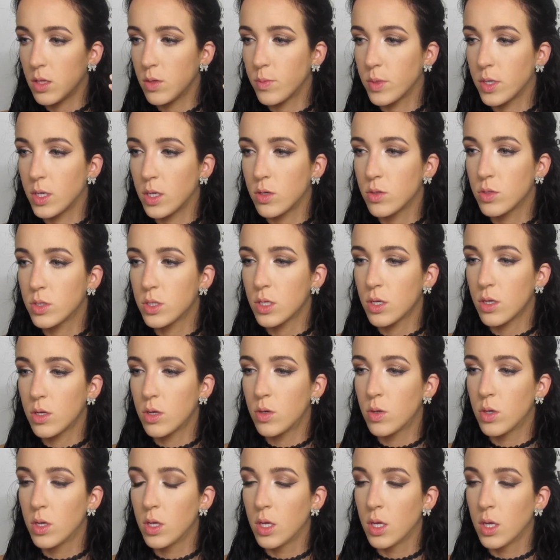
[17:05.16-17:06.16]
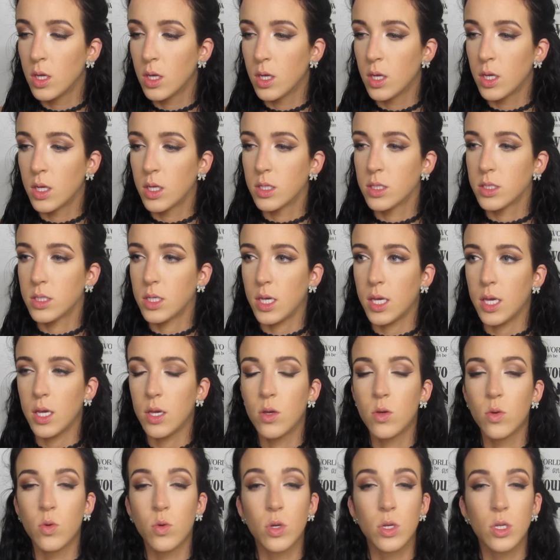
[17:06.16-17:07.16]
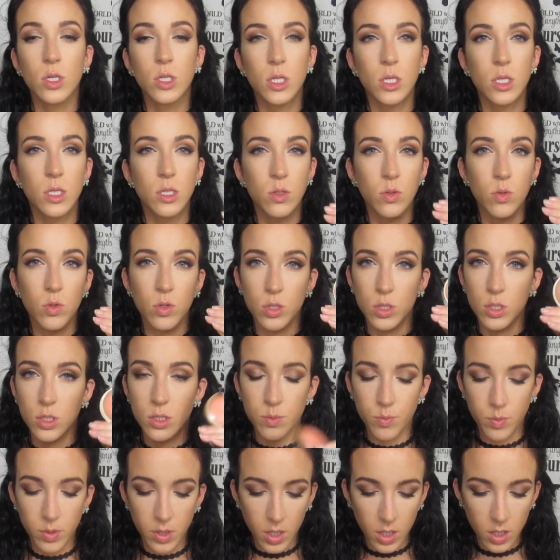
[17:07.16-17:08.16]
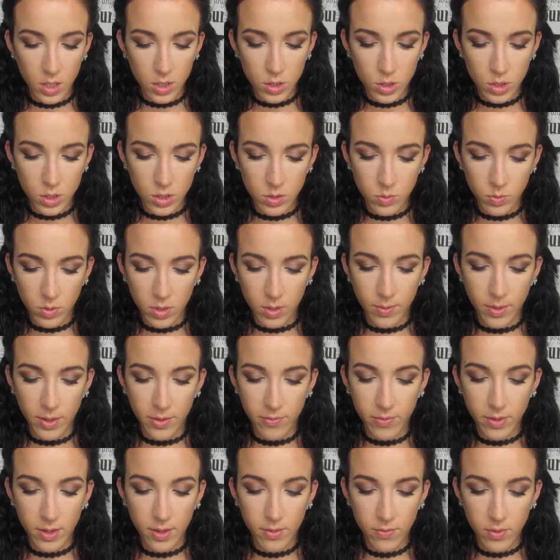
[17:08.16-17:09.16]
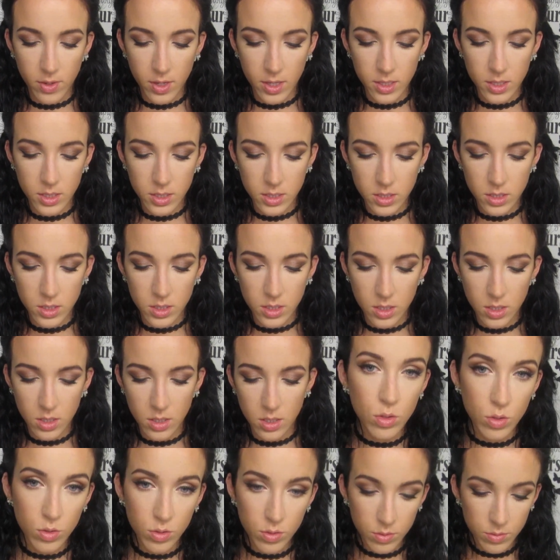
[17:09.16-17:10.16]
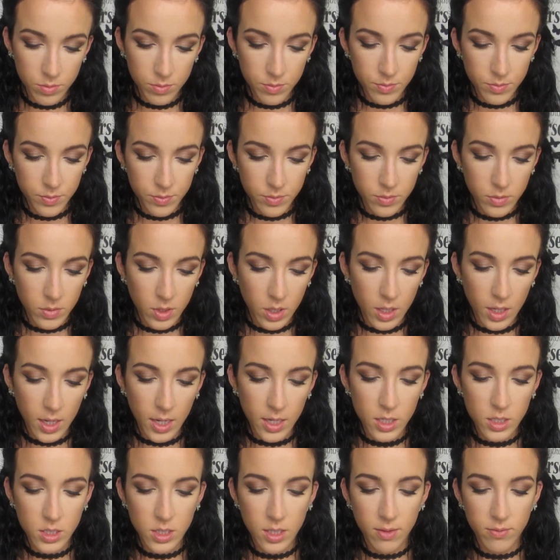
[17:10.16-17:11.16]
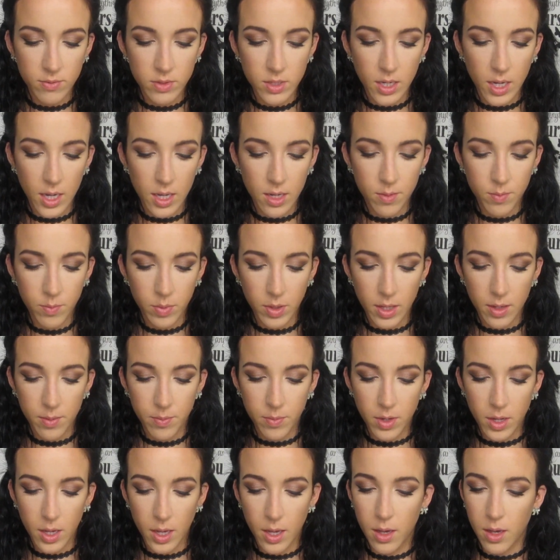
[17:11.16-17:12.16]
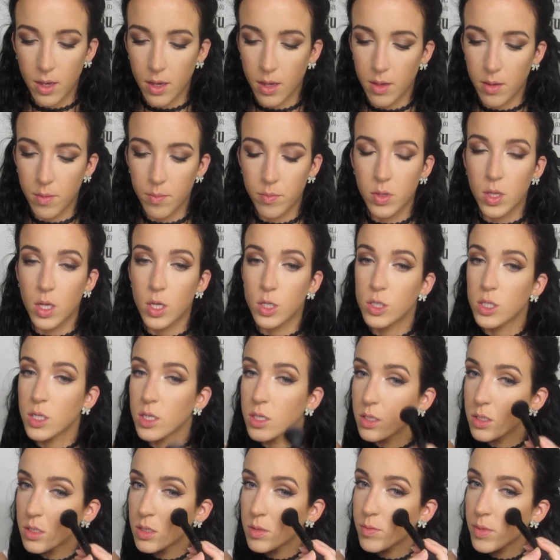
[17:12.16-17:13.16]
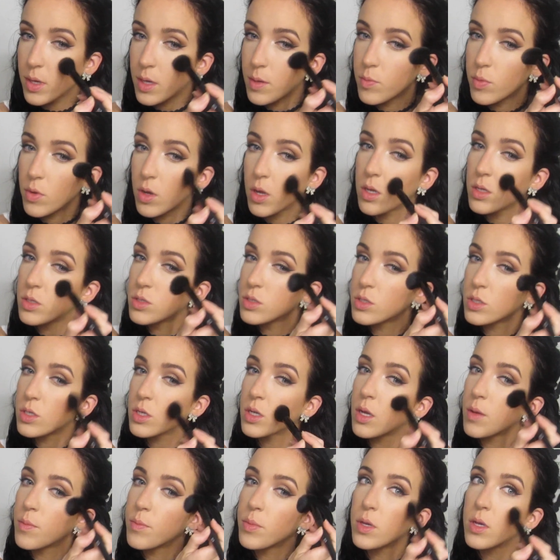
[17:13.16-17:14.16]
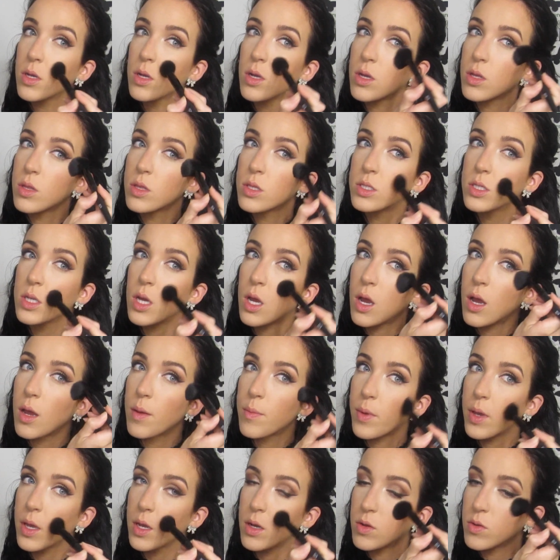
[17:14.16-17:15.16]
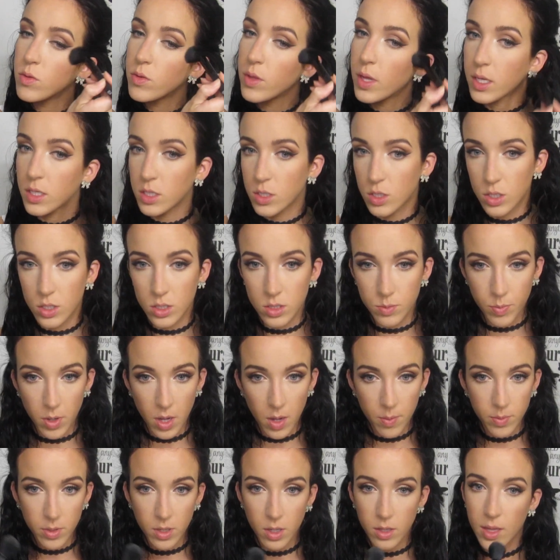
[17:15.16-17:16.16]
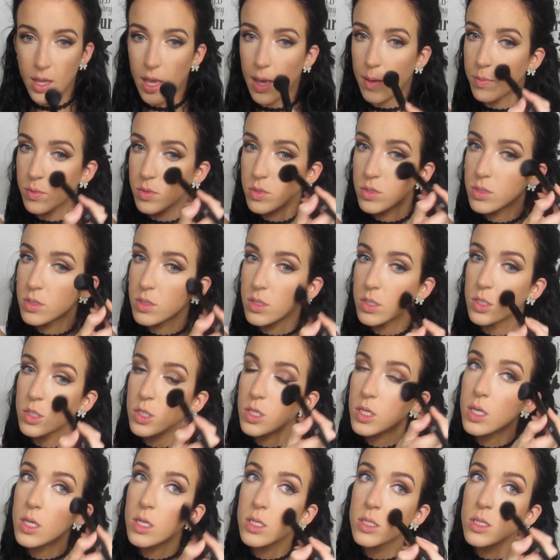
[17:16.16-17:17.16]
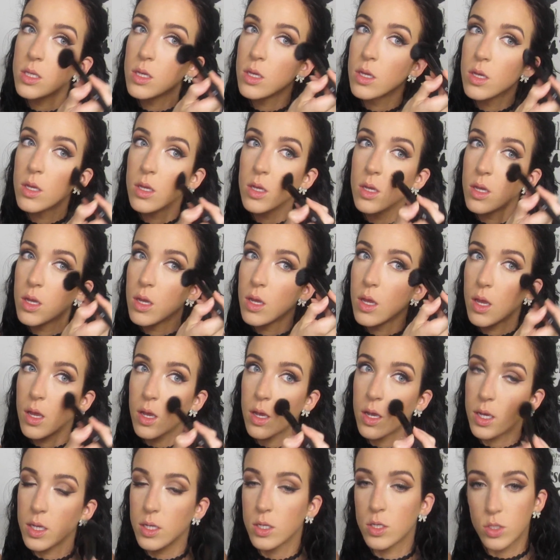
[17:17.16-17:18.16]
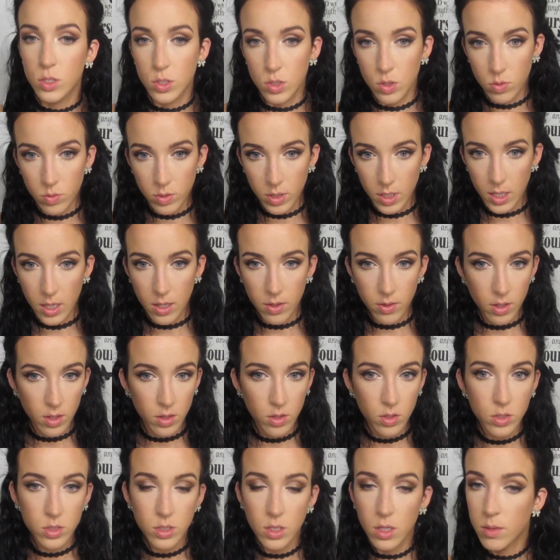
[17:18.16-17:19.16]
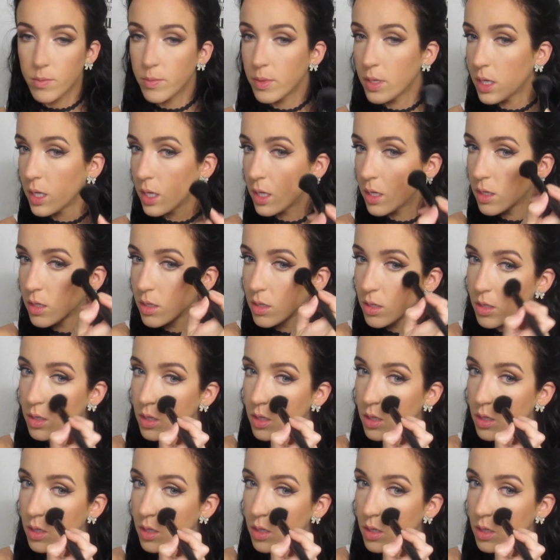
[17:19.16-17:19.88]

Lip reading: Luminoso. It's a gorgeous, gorgeous blush. It's one of my favorites. And I just love to kind of blend my blush into my bronzer up here on the top. I don't like to just pop it on the apples of the cheeks. I just don't like how that looks on me.